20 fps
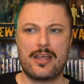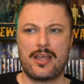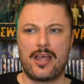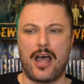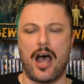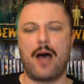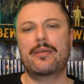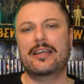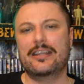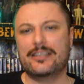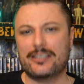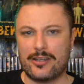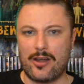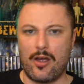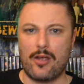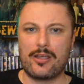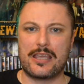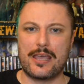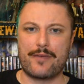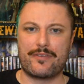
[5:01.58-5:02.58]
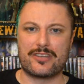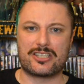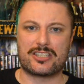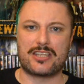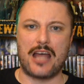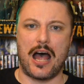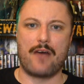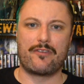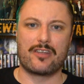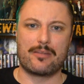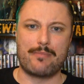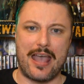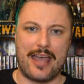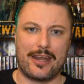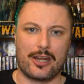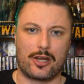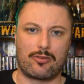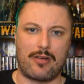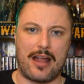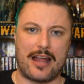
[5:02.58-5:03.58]
I mean, you know, give a starving
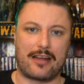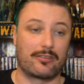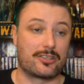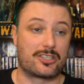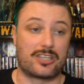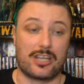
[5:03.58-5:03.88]
man a cracker, it's